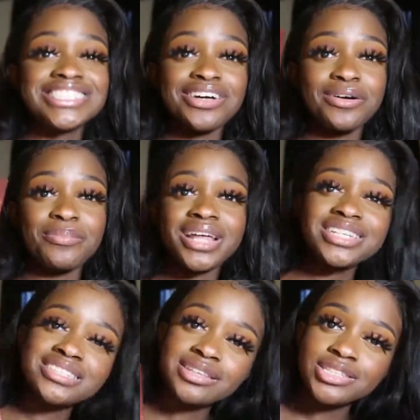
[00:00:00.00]
so but
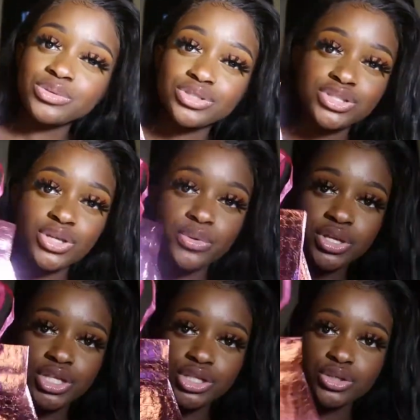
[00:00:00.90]
i just thought these were so
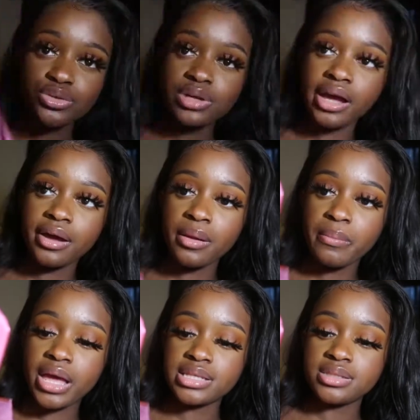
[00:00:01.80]
cute i
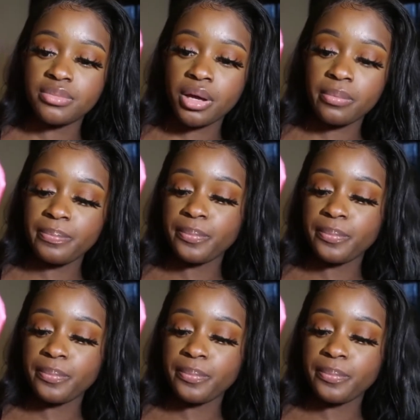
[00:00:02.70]
couldn't pass them up